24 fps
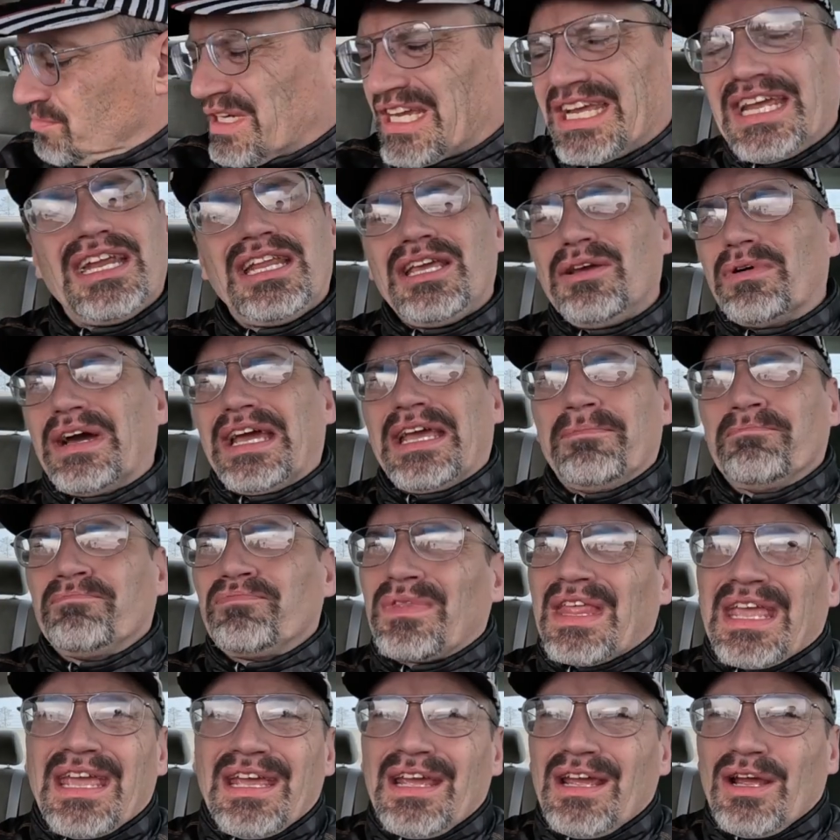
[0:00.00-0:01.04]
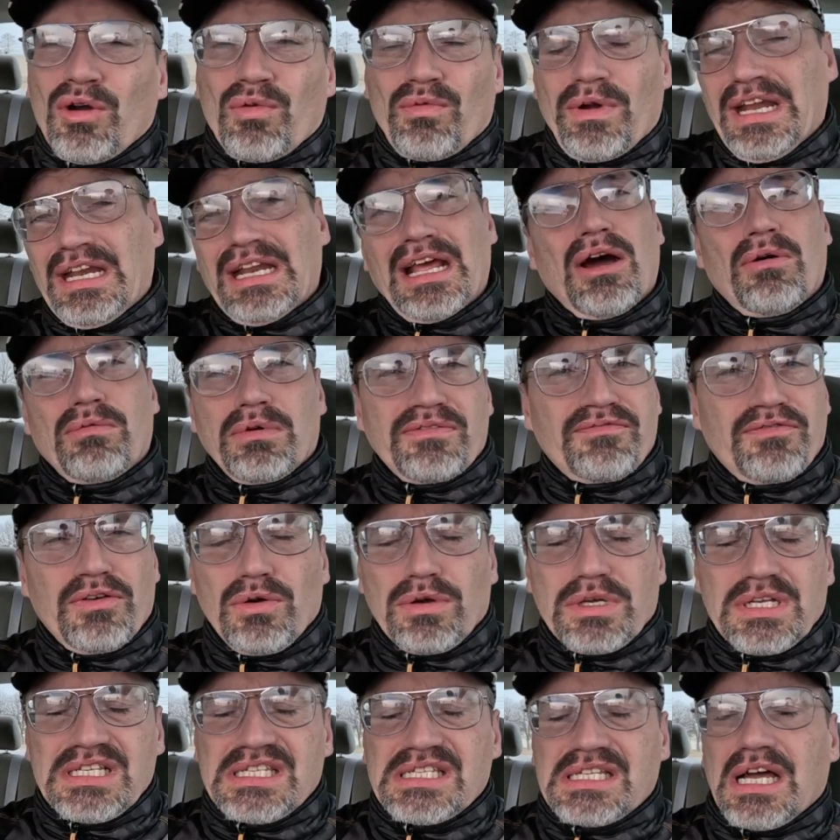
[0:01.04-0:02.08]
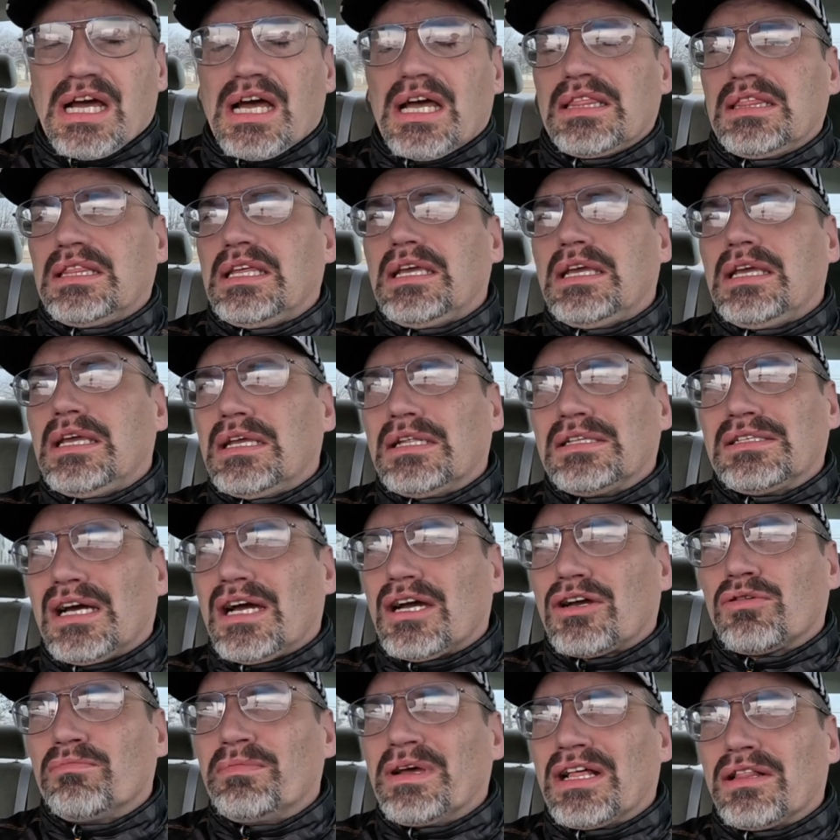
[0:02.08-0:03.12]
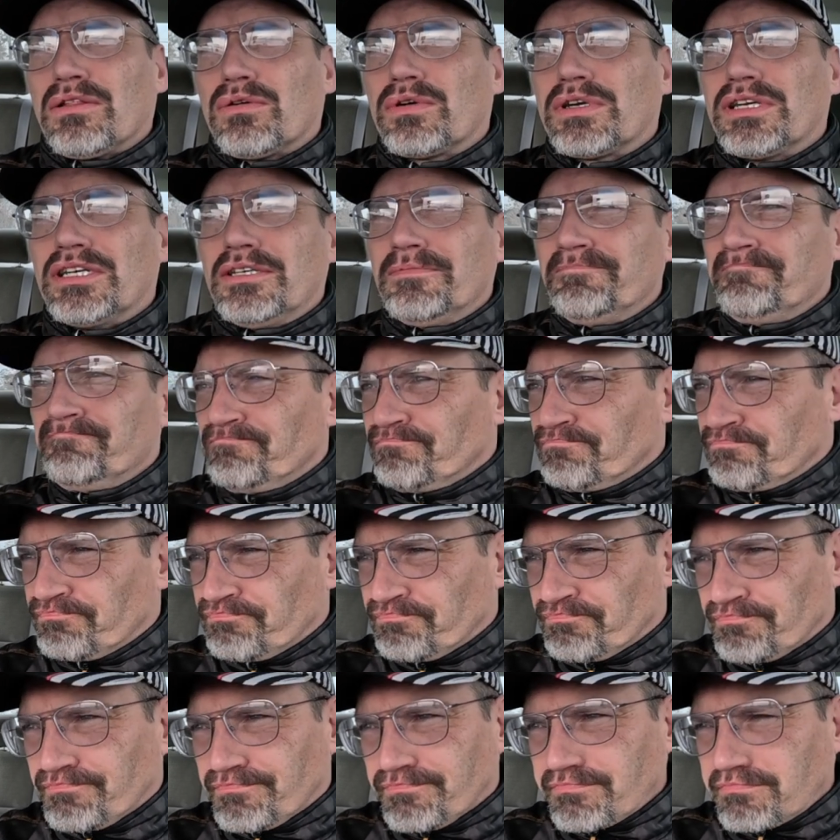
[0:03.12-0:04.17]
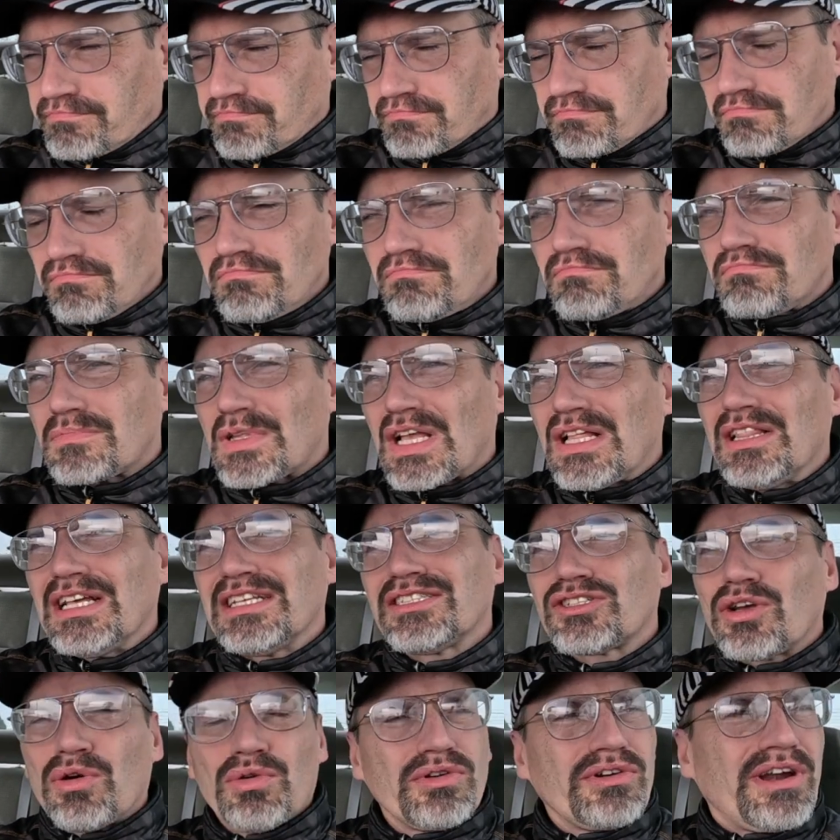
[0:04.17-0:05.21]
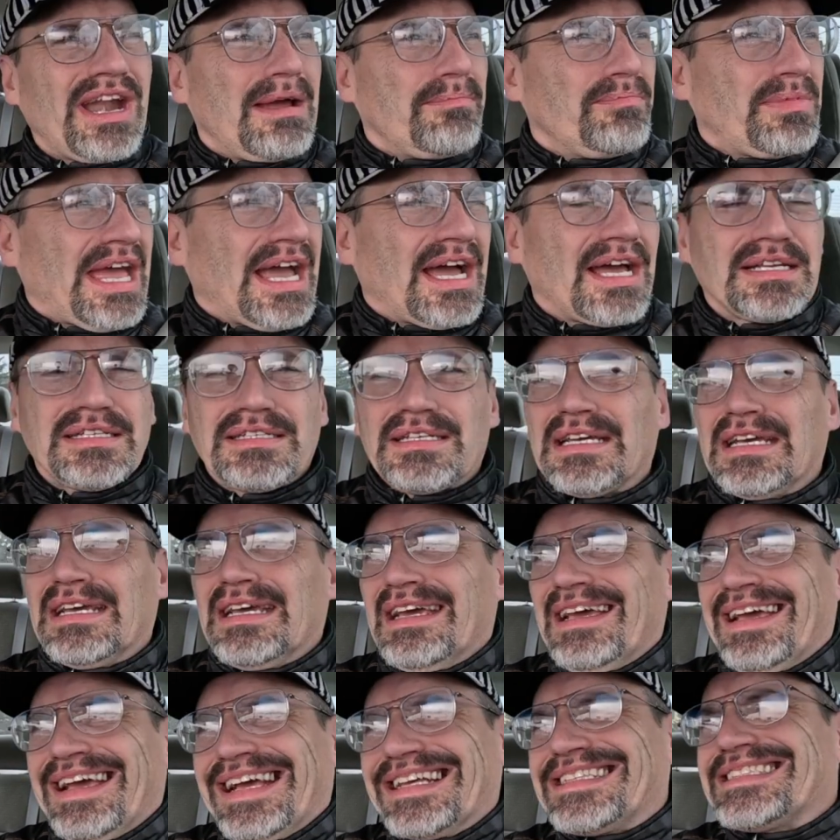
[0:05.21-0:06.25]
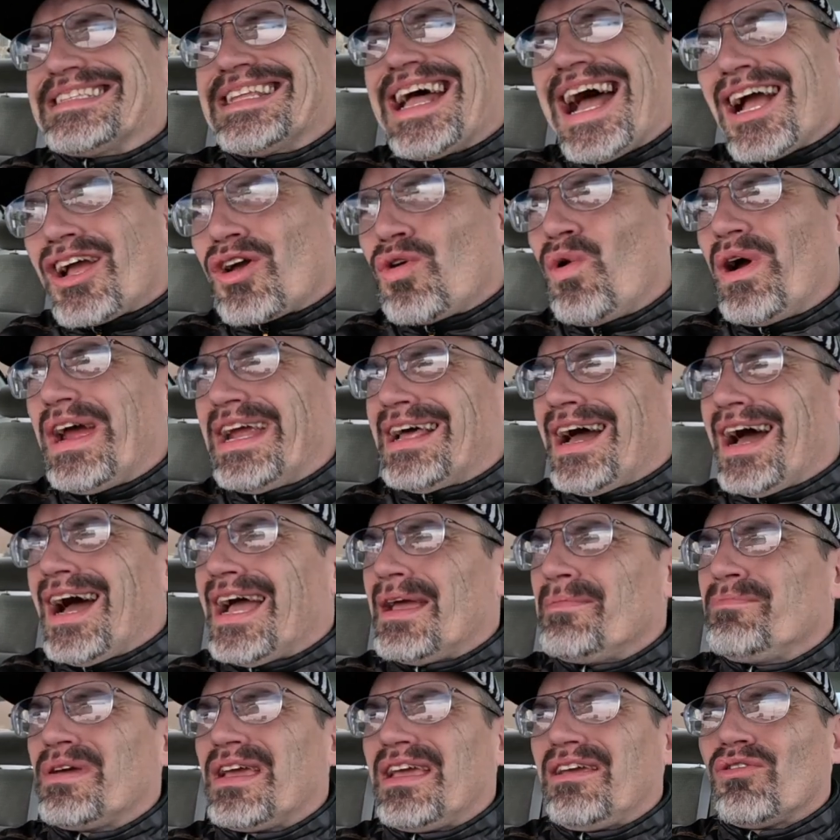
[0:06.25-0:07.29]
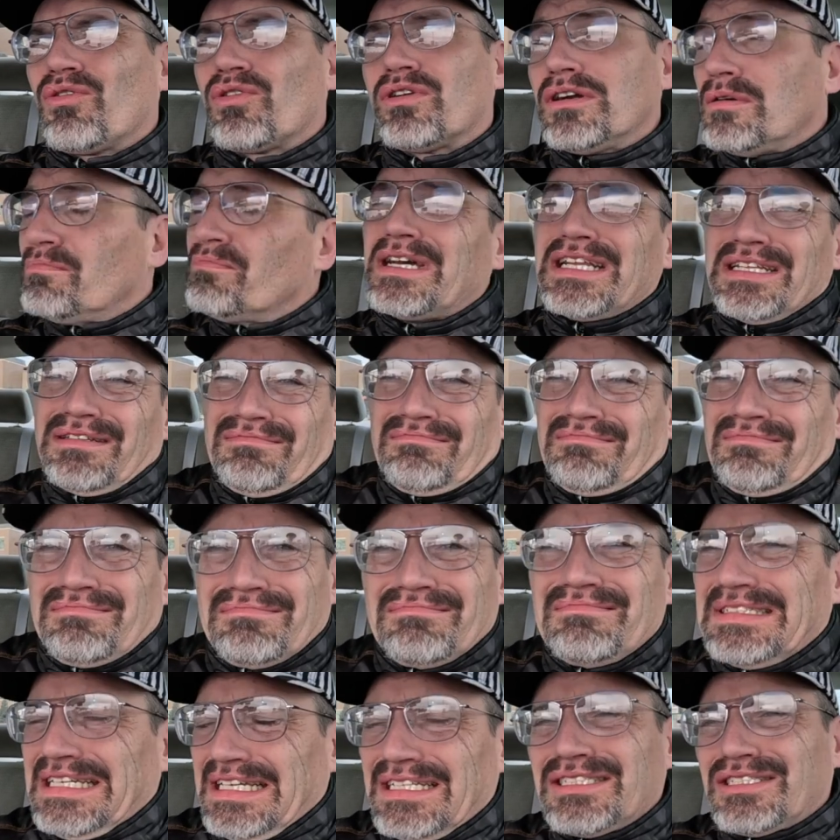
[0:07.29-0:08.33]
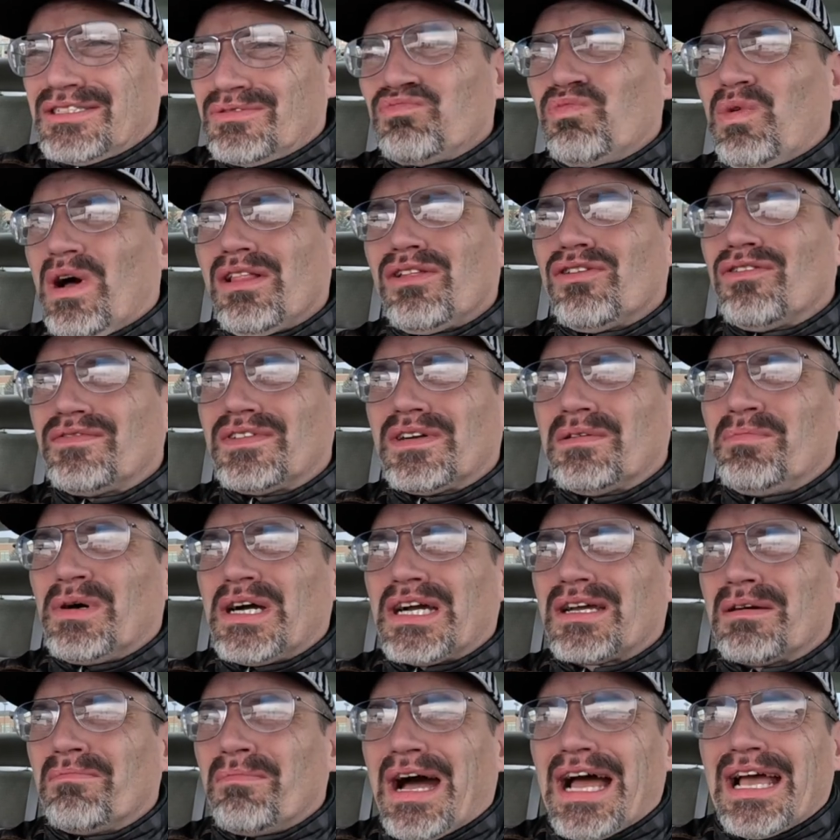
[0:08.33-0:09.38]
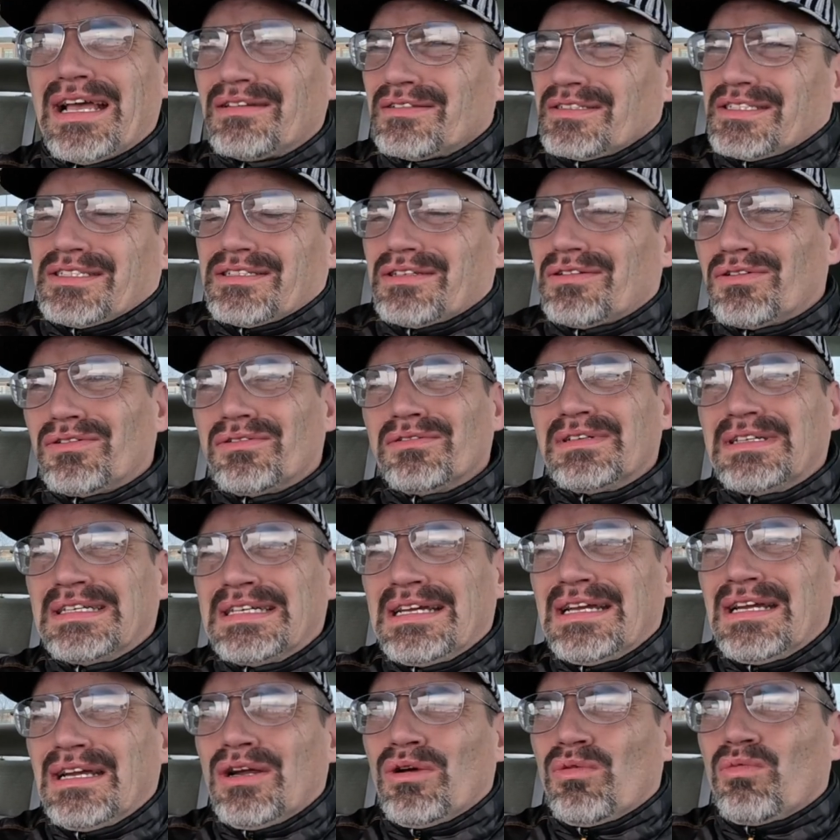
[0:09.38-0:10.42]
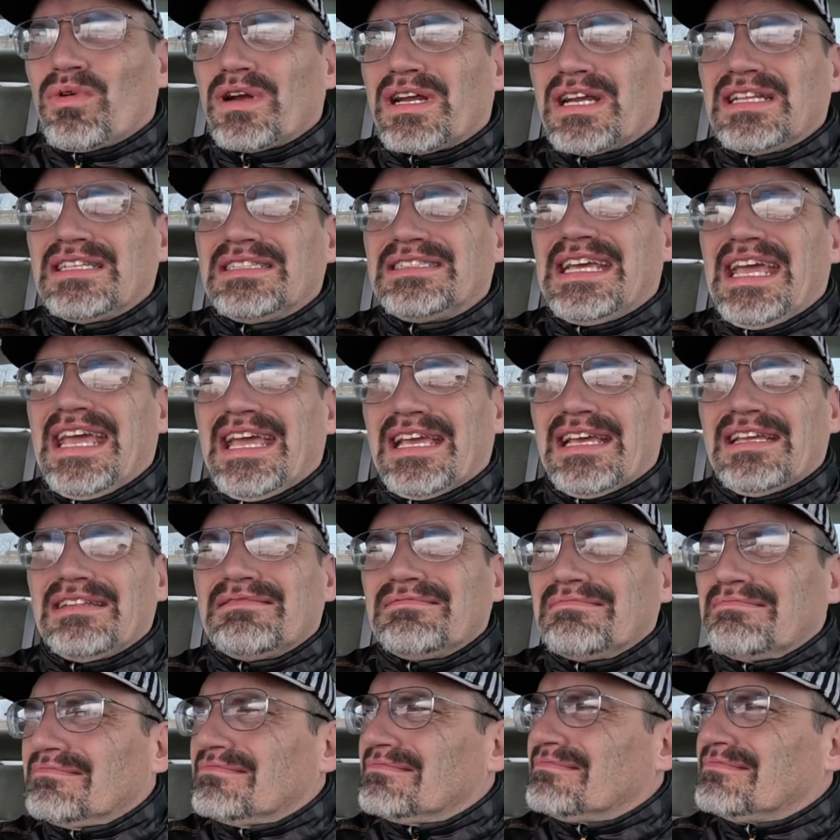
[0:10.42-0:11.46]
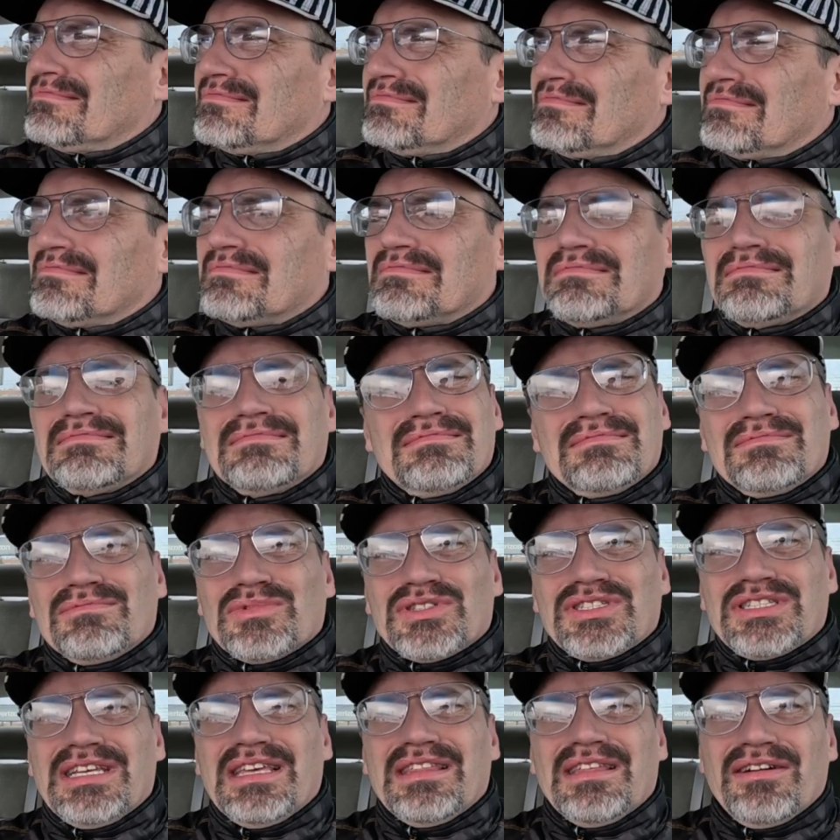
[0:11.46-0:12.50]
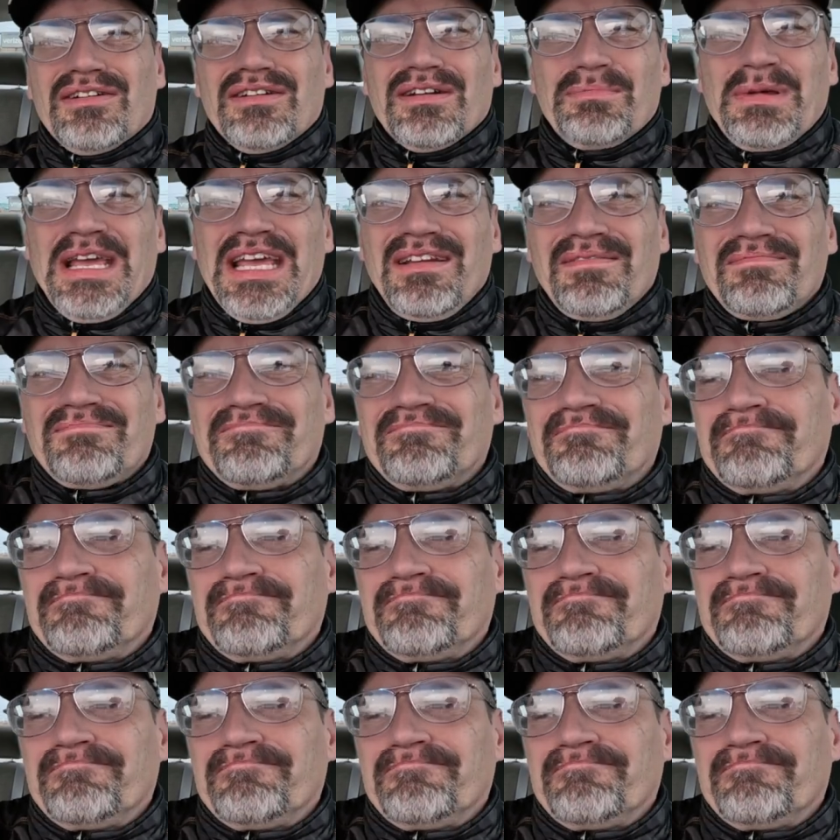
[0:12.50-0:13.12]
But anyway, right now we're focused on the Taco Bell order. Let's go grab that. It's not quite a high pay order, but it's well over a buck a mile, so we're gonna take it. We'll see you there in a bit.